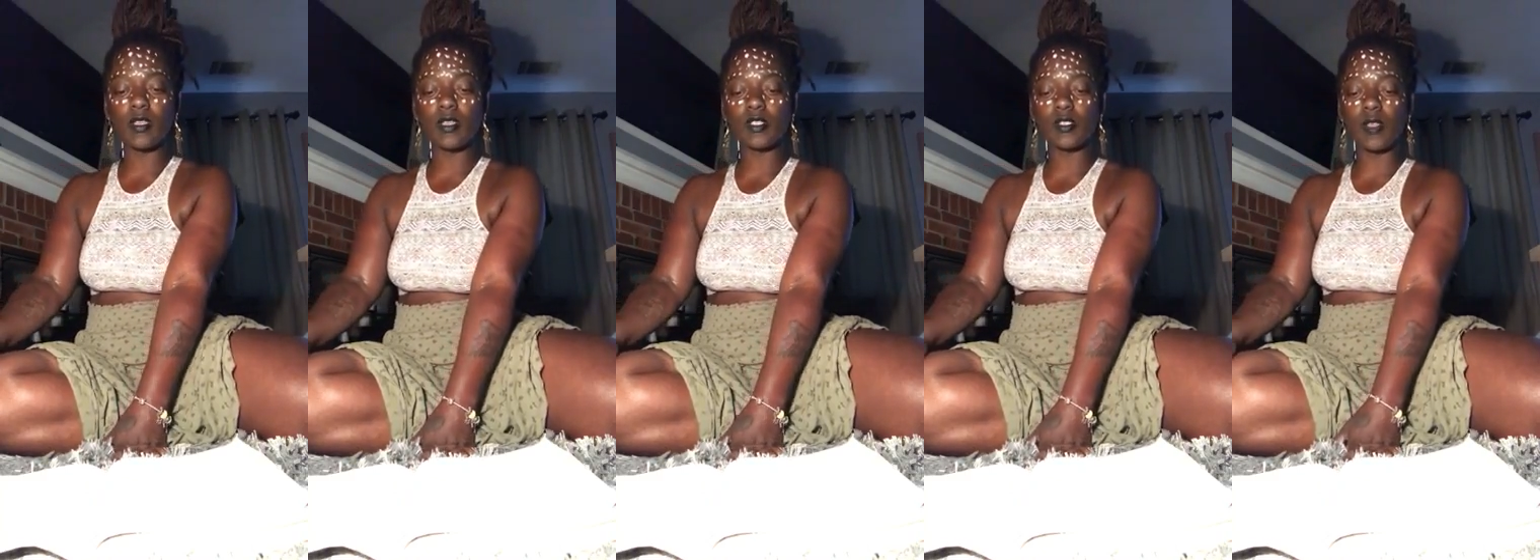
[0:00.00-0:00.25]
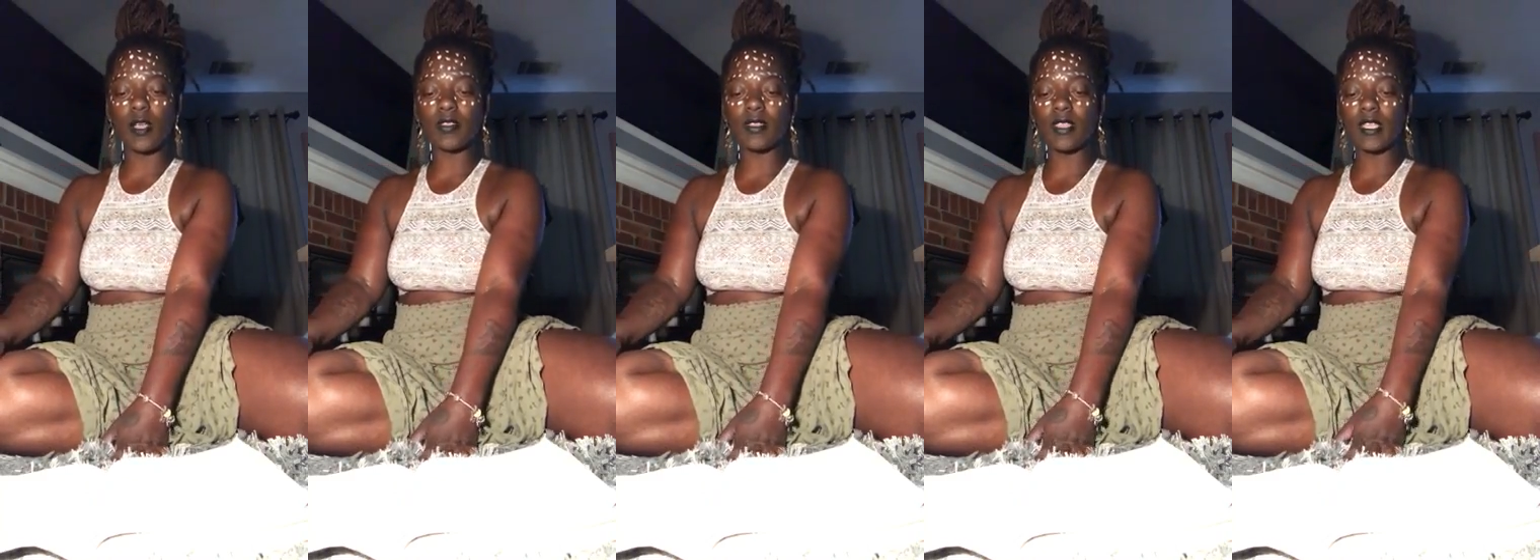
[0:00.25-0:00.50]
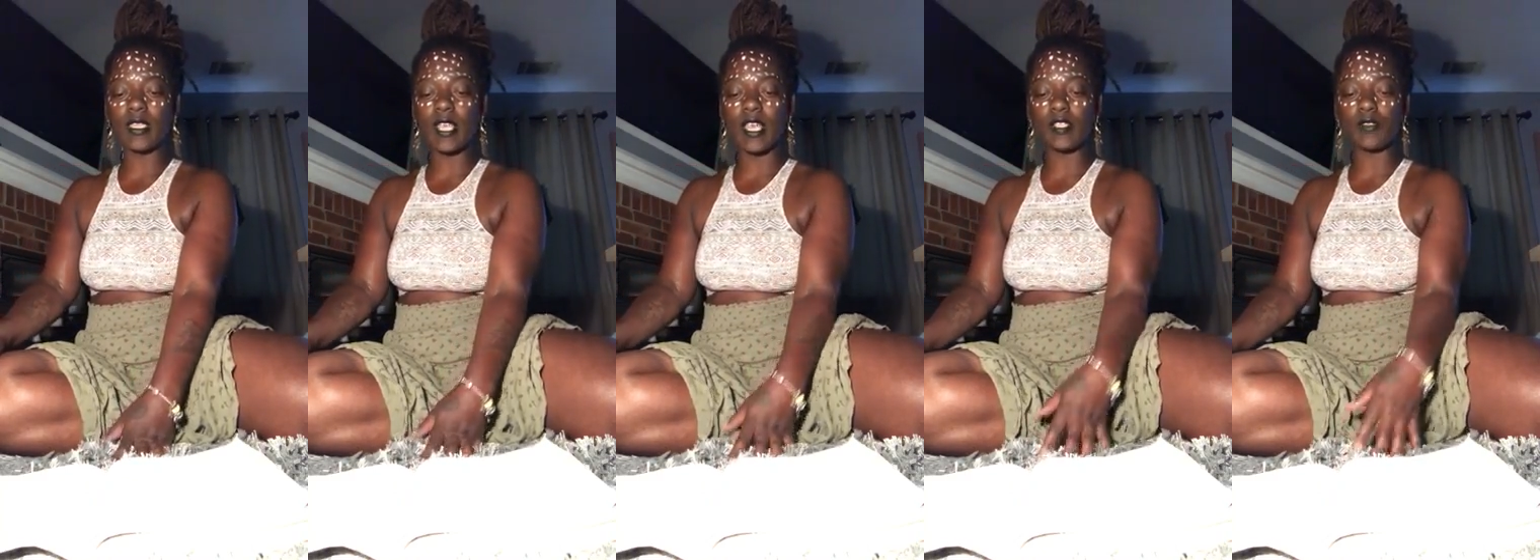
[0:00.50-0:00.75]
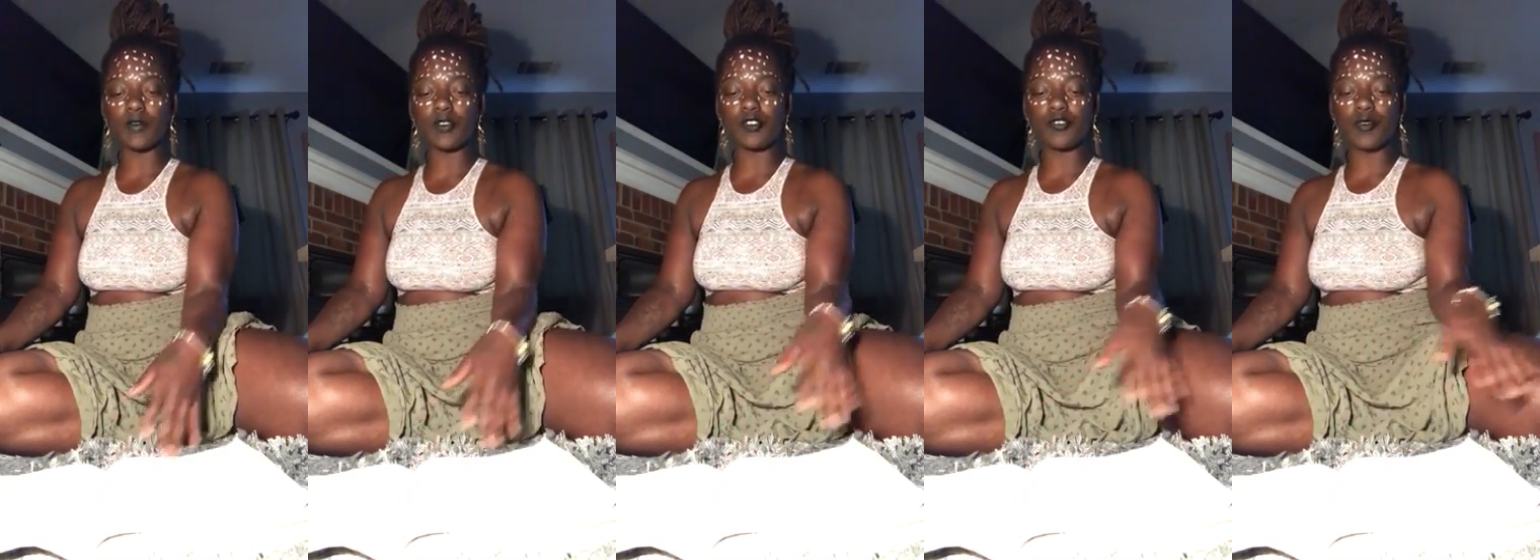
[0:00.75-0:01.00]
so I think
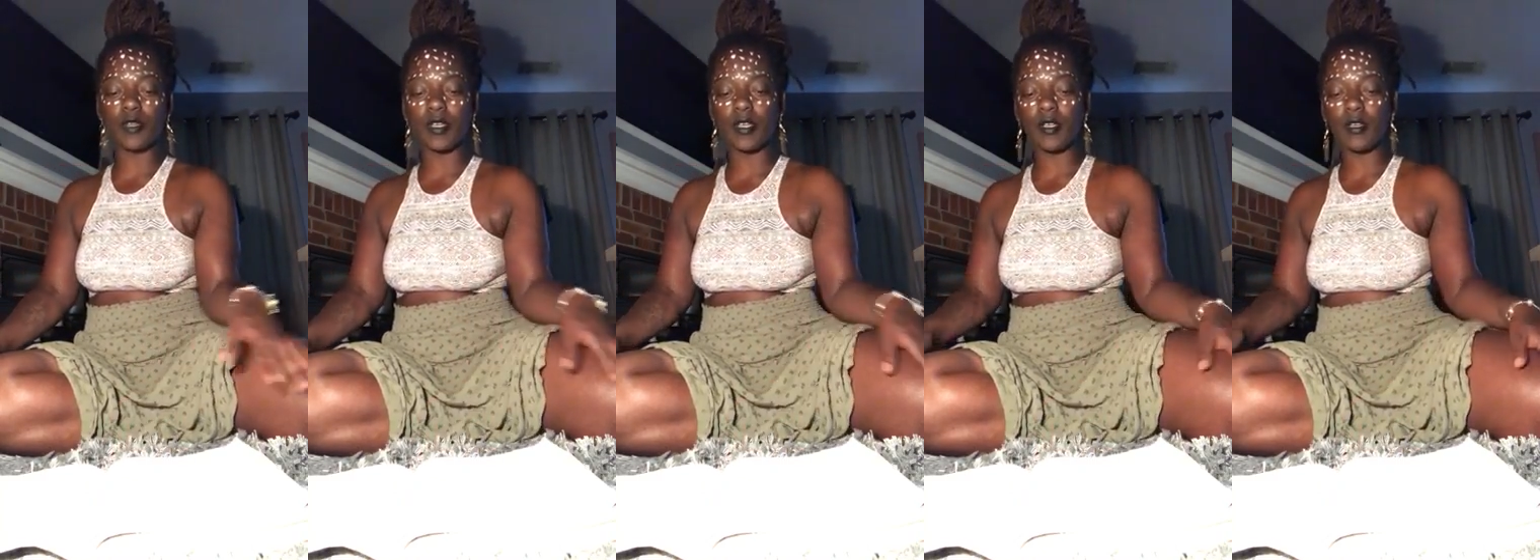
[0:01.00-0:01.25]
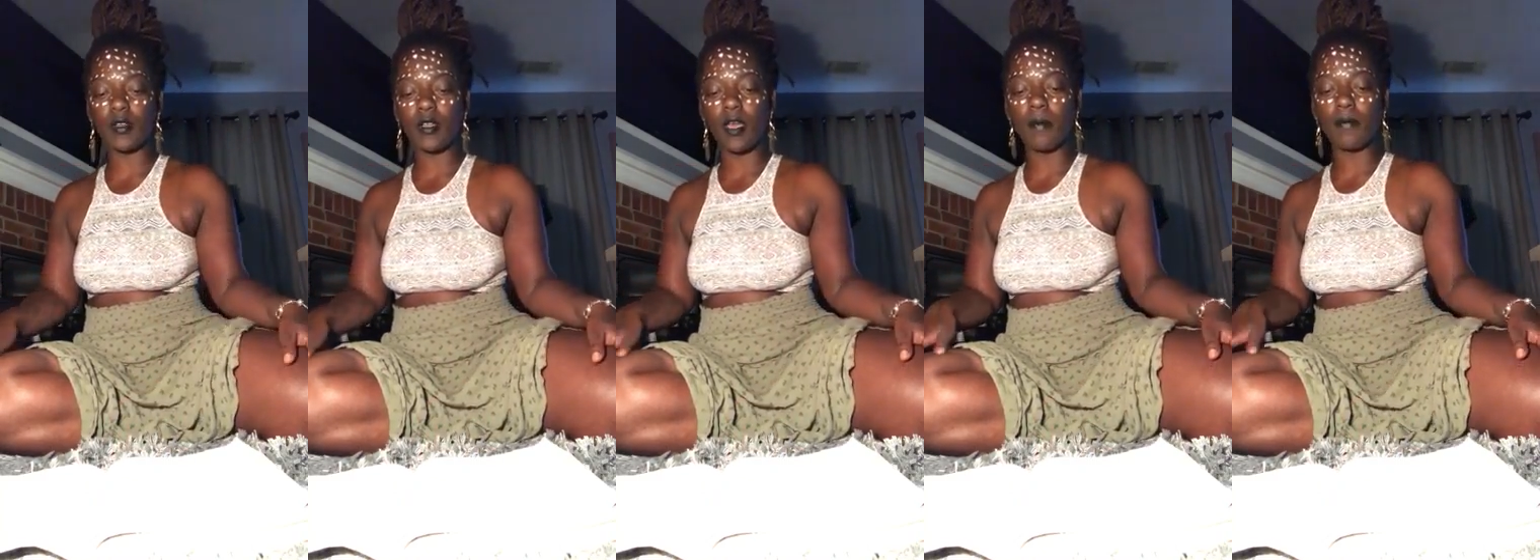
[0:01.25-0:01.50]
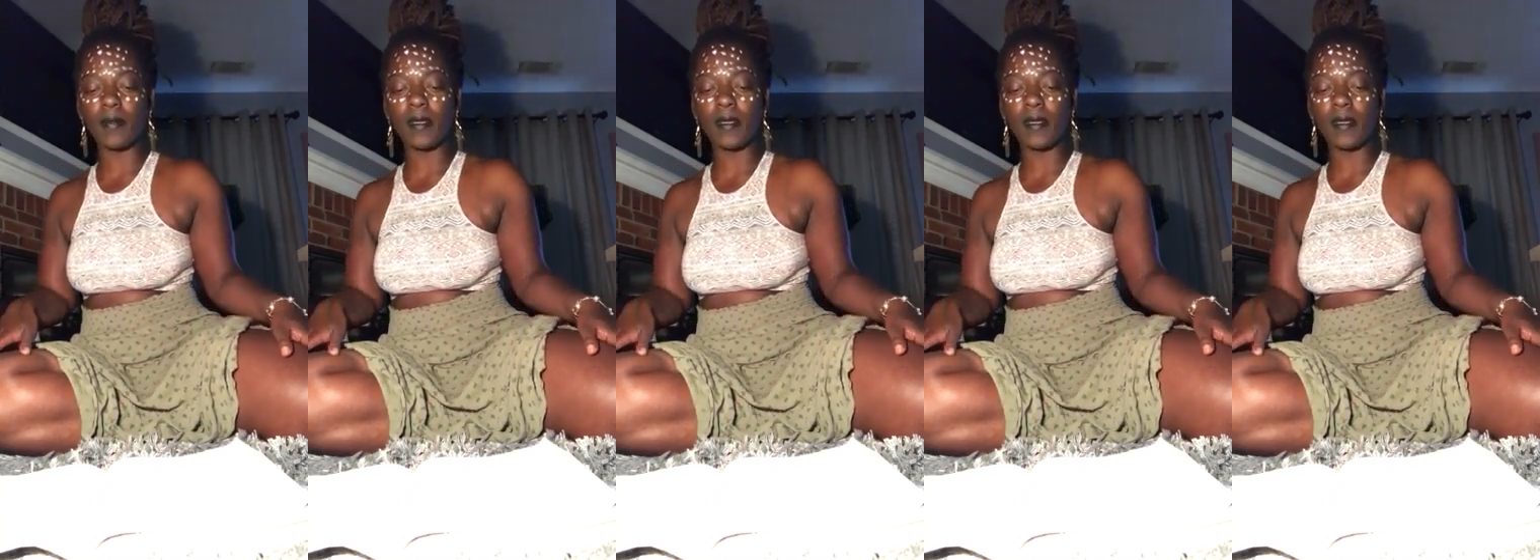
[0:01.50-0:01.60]
that's what triggered a